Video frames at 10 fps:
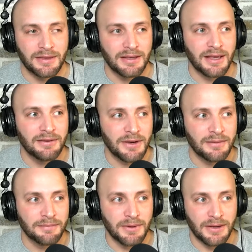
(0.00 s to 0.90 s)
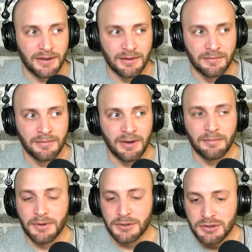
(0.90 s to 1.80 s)
gave up a
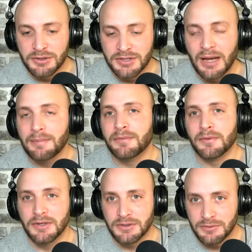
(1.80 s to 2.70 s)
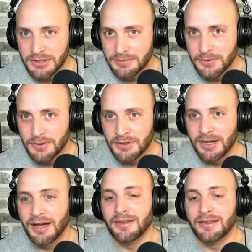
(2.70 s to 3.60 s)
bunch of their depth for Russell Westbrook.
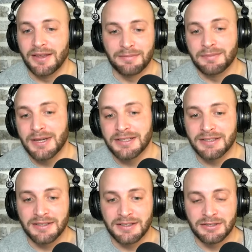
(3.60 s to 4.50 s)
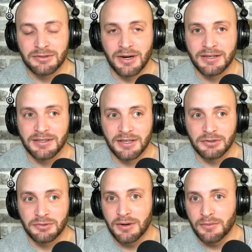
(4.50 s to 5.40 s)
And then they've been basically trying to like
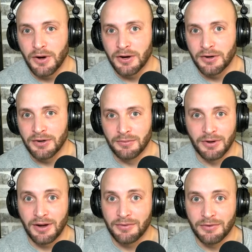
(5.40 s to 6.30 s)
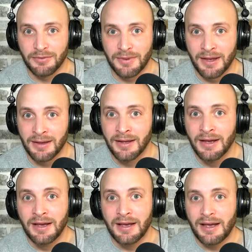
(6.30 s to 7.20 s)
tread water and recover from that
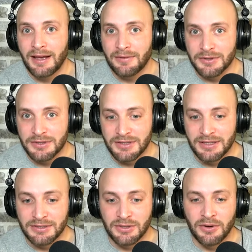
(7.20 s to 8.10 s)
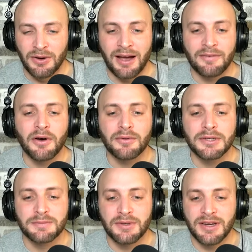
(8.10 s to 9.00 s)
ever since. So I've
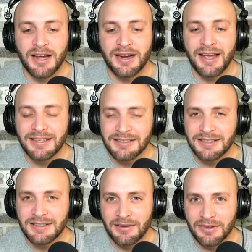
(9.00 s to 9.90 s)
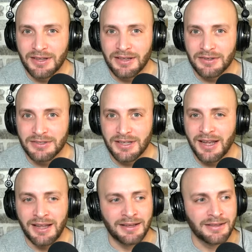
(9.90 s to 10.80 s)
always been kind of hesitant of the Lakers, like,
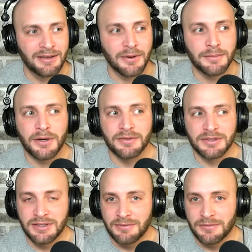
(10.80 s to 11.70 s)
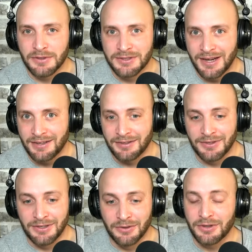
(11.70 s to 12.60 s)
hey, give up all this stuff for a Zach
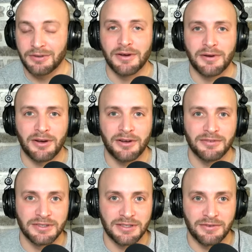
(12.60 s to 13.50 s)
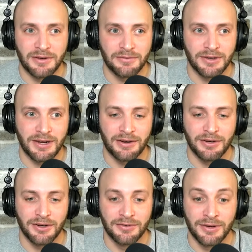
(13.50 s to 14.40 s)
LaVine or give up all of this stuff up for a
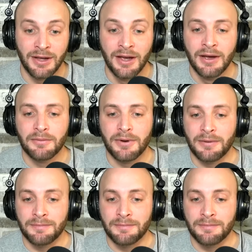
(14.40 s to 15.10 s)
Kyrie Irving. Well,